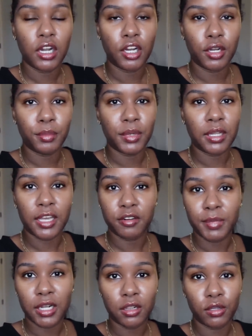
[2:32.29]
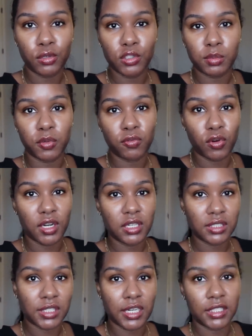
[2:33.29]
um, a lot of my clothes before I
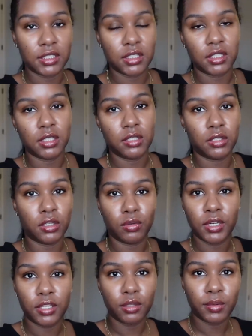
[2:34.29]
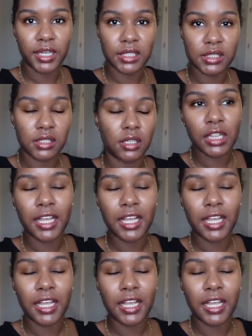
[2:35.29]
decide to donate the rest.